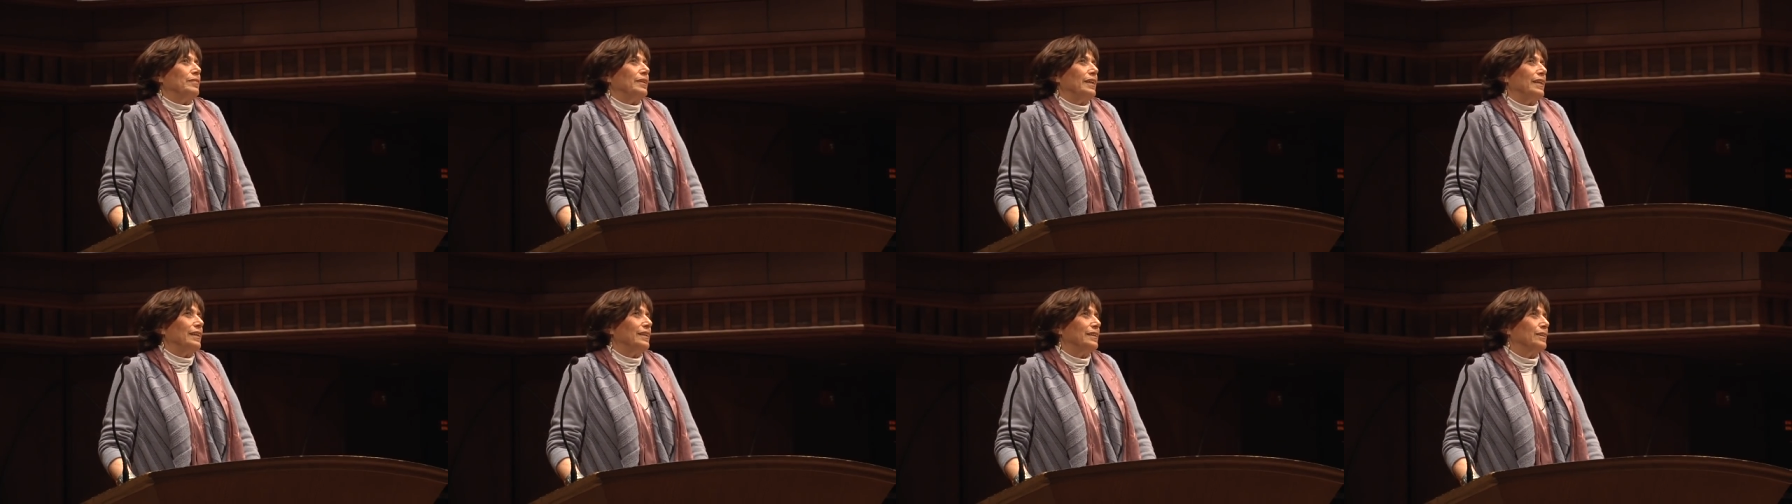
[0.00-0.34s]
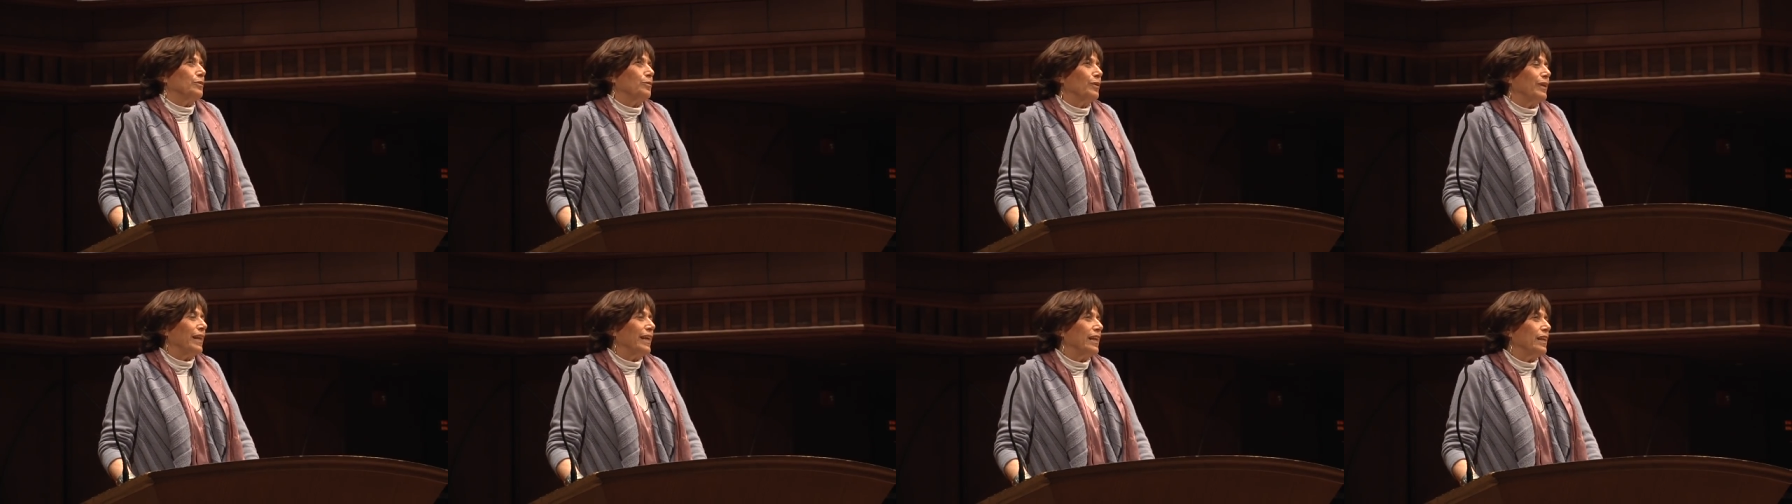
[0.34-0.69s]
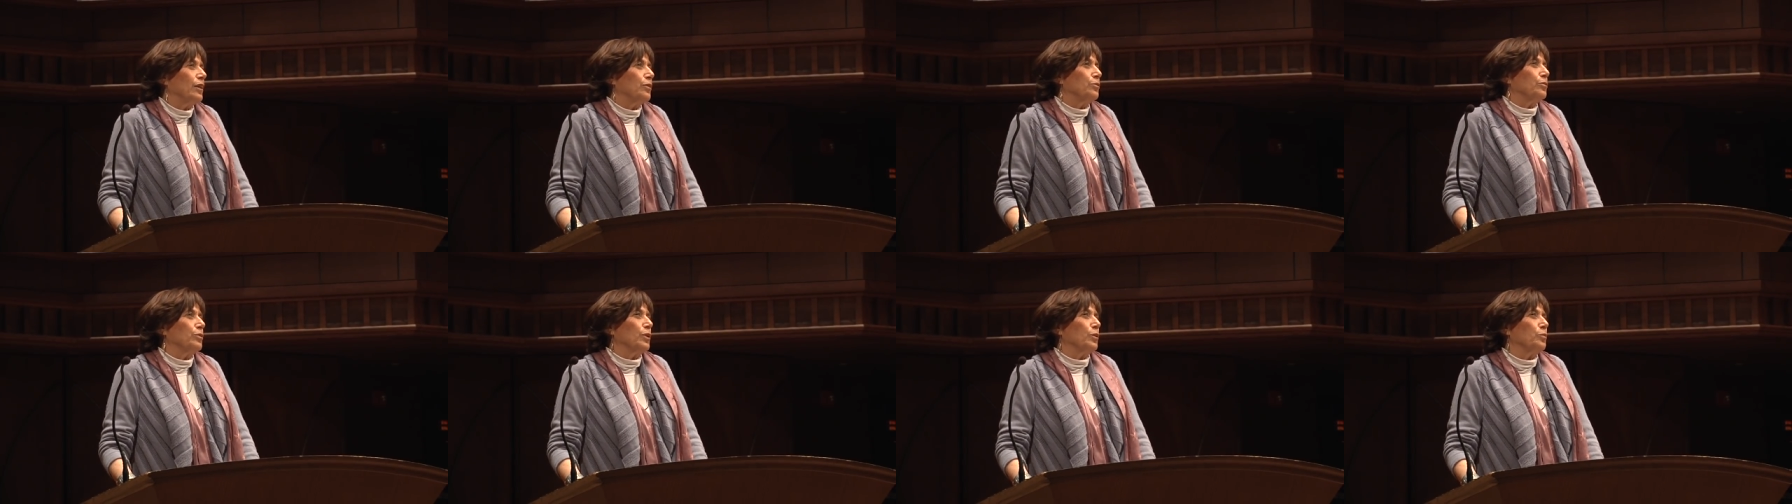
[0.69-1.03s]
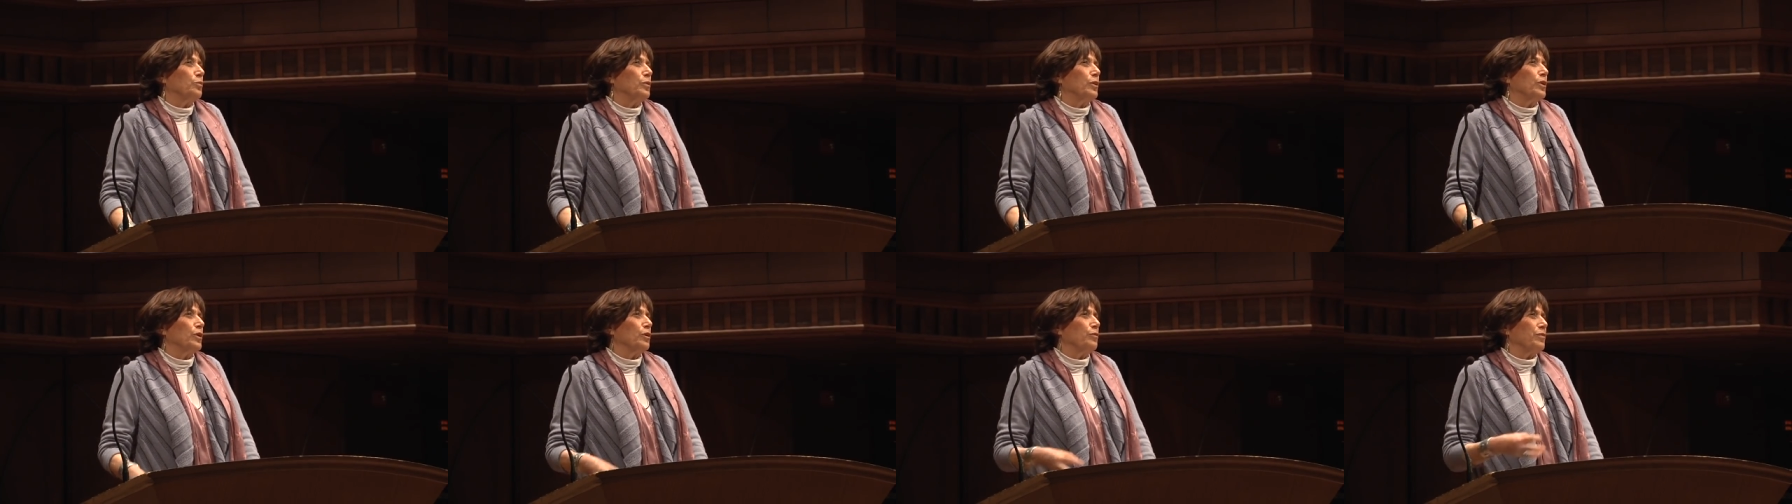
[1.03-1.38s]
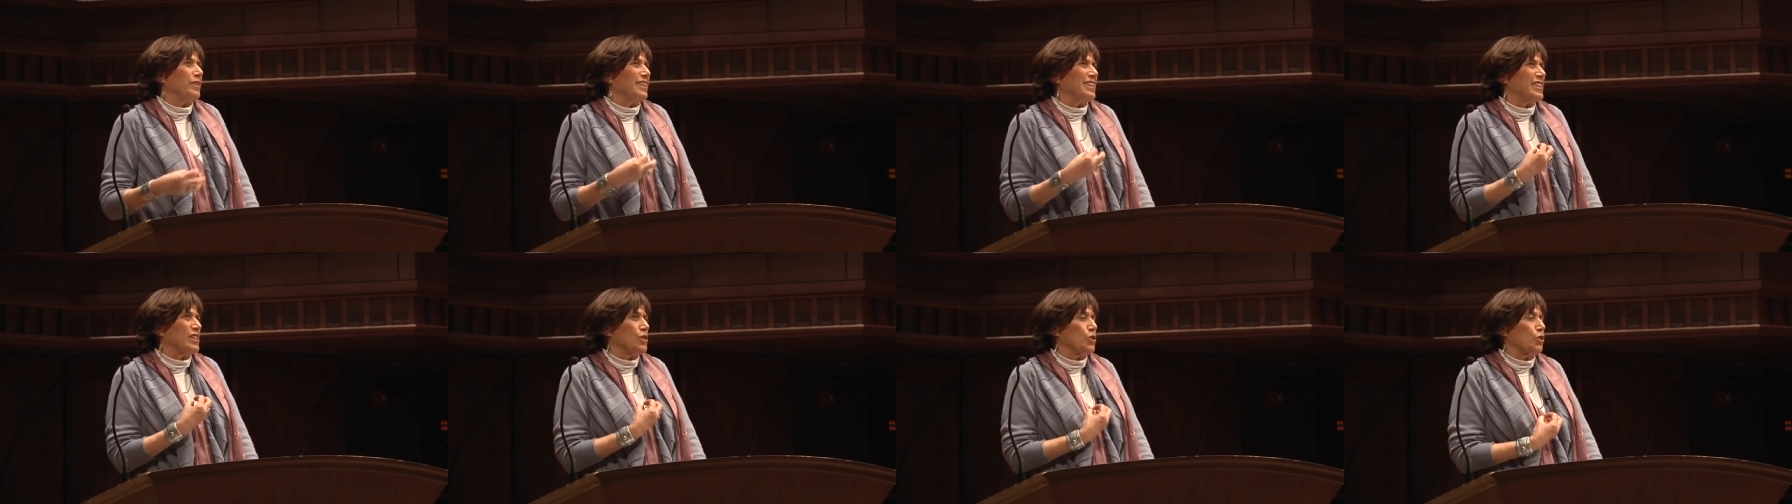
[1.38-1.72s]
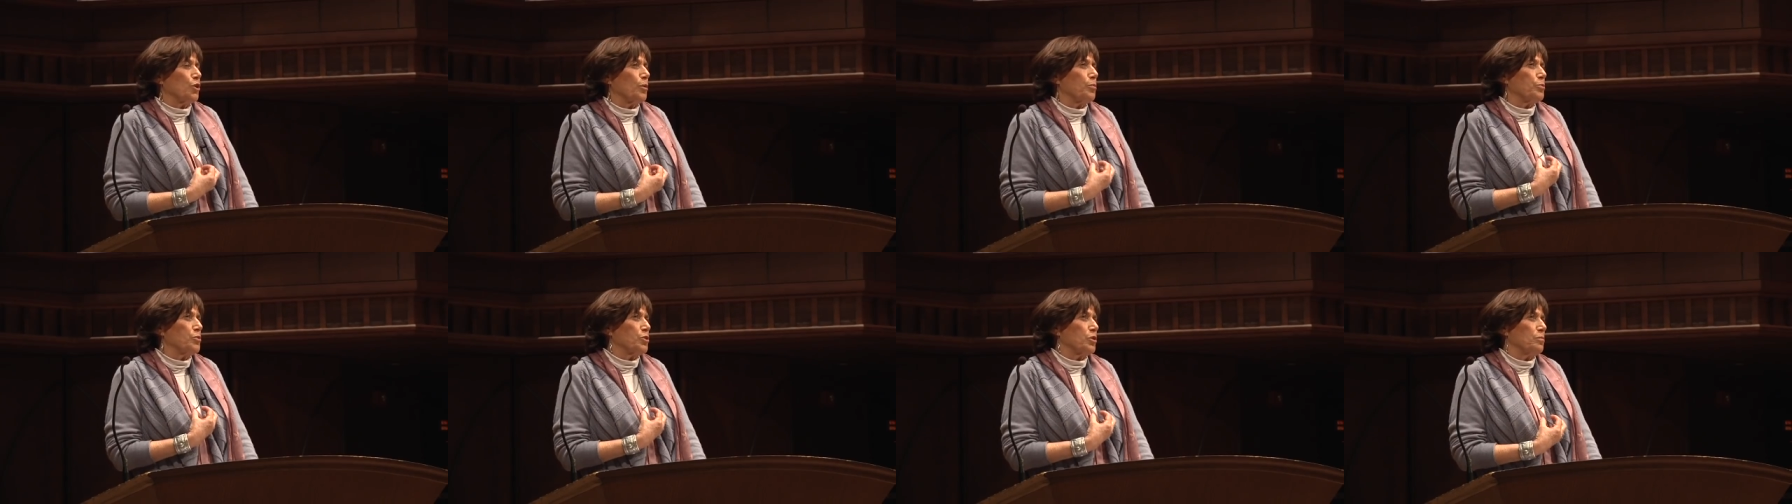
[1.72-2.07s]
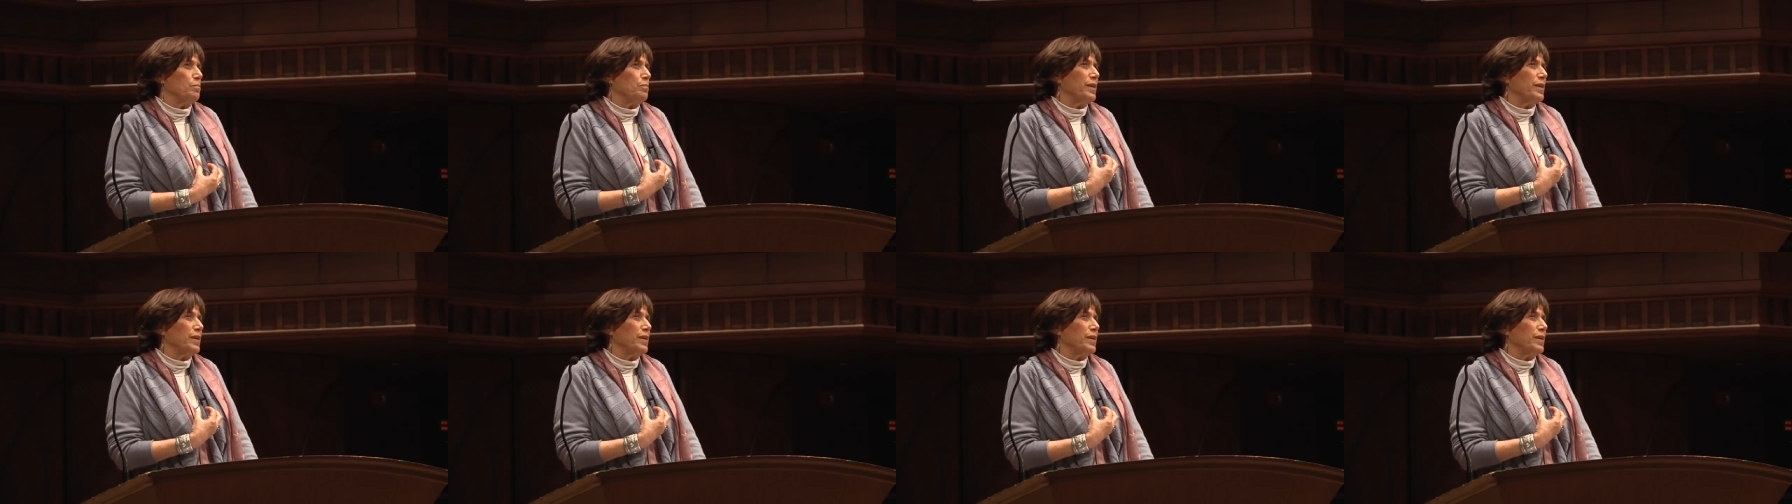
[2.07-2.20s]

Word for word: is related to the word of inscription,